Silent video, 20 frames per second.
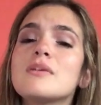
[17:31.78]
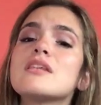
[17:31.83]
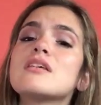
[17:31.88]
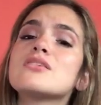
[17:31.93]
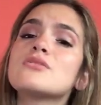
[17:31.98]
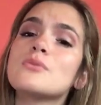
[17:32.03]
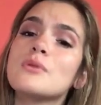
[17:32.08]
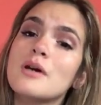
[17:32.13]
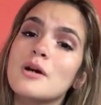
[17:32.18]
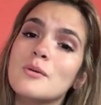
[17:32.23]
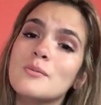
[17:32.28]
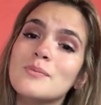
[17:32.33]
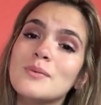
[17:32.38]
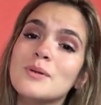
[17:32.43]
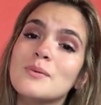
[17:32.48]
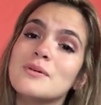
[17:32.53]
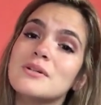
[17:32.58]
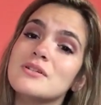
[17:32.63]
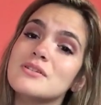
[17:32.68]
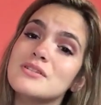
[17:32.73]
this will help
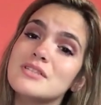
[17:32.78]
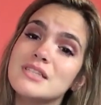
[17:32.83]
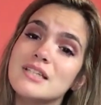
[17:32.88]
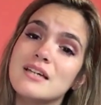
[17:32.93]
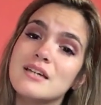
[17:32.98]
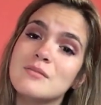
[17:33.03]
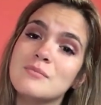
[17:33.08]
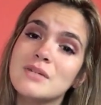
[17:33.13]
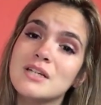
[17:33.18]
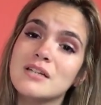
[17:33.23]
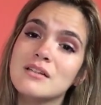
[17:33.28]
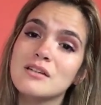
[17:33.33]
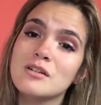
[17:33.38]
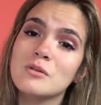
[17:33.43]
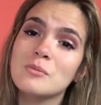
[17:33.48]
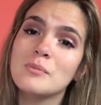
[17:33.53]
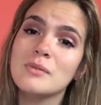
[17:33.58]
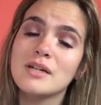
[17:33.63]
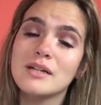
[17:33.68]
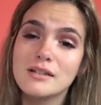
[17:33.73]
you understand me a
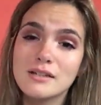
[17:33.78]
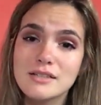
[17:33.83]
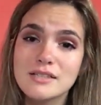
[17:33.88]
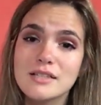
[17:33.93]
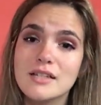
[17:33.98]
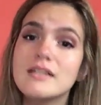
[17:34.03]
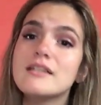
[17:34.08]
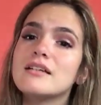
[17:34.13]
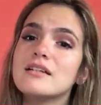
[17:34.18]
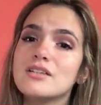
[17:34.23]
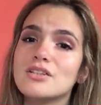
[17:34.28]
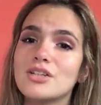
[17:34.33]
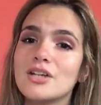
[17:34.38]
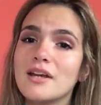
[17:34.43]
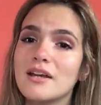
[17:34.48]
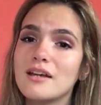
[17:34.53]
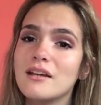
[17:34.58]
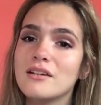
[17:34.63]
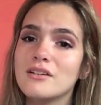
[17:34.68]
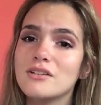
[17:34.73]
little bit, because I did
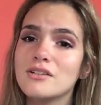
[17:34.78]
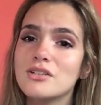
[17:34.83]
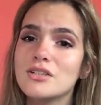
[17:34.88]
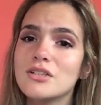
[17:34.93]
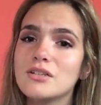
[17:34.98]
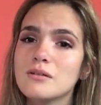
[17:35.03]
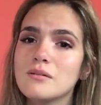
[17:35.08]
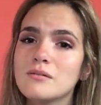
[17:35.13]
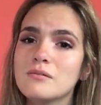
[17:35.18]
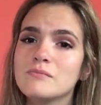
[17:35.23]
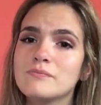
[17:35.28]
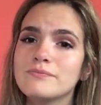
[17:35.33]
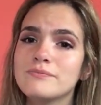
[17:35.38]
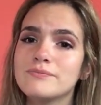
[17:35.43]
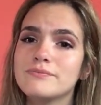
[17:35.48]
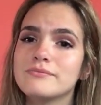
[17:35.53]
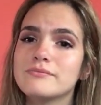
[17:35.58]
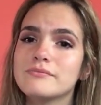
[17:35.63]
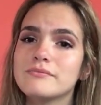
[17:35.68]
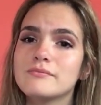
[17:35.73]
change.
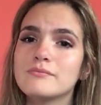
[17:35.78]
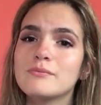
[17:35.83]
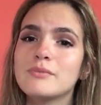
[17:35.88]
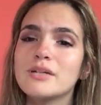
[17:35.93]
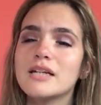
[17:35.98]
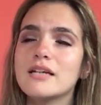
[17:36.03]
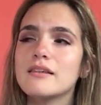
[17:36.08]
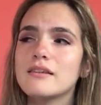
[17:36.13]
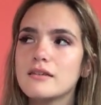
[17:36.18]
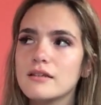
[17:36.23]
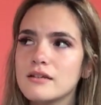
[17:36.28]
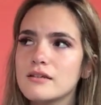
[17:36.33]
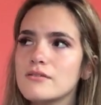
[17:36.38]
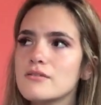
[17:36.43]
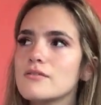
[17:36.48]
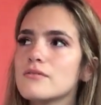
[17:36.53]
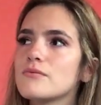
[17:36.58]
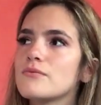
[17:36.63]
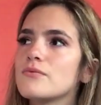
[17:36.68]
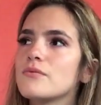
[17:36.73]
But I think
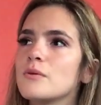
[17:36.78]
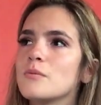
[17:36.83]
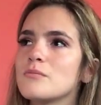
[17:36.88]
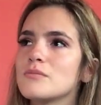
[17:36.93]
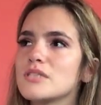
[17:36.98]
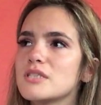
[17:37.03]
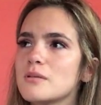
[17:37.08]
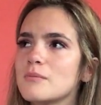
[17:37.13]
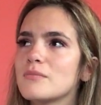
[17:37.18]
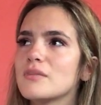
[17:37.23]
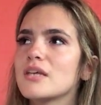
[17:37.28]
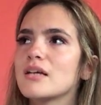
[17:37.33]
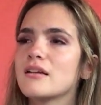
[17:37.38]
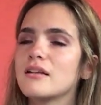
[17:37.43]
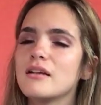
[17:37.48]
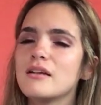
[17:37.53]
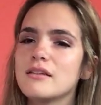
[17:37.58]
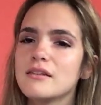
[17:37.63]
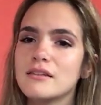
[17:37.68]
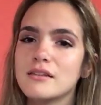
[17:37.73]
from something
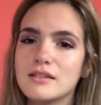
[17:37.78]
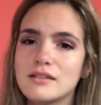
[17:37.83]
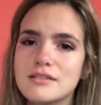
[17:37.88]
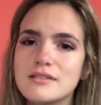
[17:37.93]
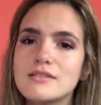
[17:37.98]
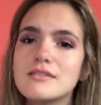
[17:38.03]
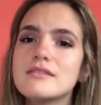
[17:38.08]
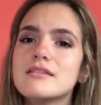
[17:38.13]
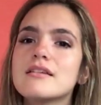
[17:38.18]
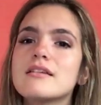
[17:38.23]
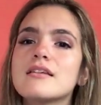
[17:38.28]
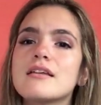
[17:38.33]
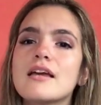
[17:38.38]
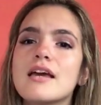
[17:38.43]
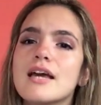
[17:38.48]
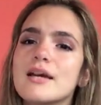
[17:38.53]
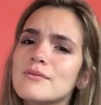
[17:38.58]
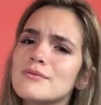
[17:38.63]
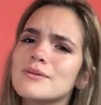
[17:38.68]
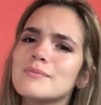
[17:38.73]
like this,
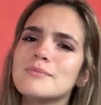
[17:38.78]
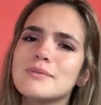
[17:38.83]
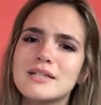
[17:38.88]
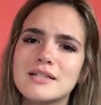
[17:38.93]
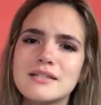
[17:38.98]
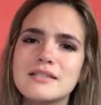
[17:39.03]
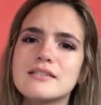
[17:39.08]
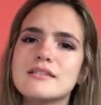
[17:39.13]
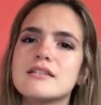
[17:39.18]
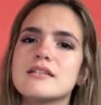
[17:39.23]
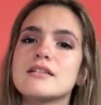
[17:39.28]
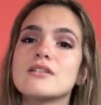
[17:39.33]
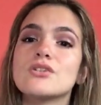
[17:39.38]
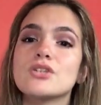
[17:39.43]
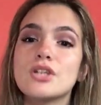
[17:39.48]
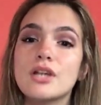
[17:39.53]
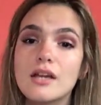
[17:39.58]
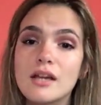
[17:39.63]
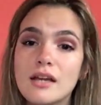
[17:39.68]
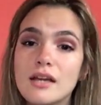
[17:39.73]
everybody's gonna
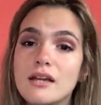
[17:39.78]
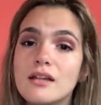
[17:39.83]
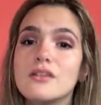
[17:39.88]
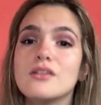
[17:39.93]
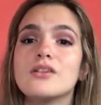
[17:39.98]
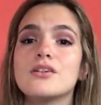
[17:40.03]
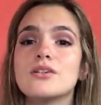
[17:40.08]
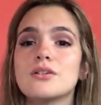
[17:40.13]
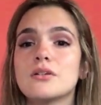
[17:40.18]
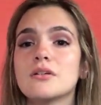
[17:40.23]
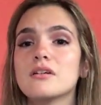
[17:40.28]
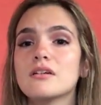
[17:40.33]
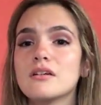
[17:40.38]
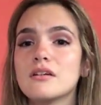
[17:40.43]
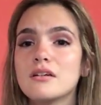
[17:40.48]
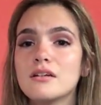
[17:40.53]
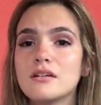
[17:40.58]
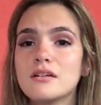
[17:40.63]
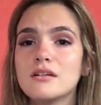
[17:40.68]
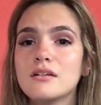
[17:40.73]
change.
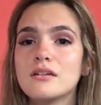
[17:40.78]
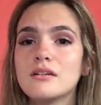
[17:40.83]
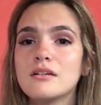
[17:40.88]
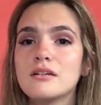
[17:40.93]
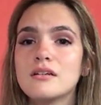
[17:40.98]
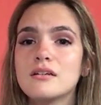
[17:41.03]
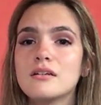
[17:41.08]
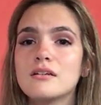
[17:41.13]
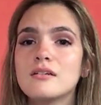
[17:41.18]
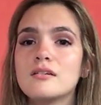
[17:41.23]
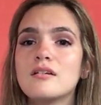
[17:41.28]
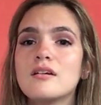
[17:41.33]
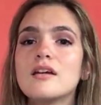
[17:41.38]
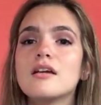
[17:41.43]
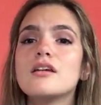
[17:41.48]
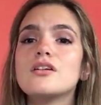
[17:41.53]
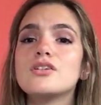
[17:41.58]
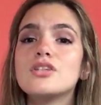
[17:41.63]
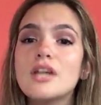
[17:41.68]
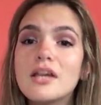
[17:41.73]

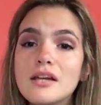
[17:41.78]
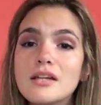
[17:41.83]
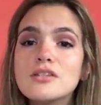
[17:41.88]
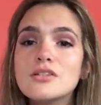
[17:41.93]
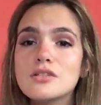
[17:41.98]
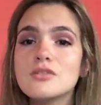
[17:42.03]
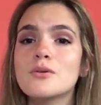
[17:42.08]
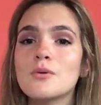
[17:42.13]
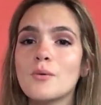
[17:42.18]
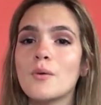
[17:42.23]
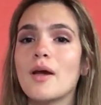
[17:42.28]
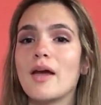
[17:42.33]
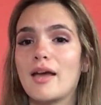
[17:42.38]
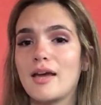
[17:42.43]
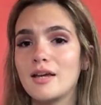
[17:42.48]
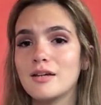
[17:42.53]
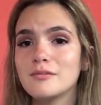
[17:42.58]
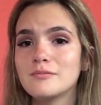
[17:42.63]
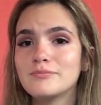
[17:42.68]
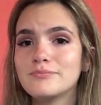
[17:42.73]
And change is
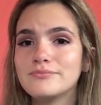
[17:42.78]
okay.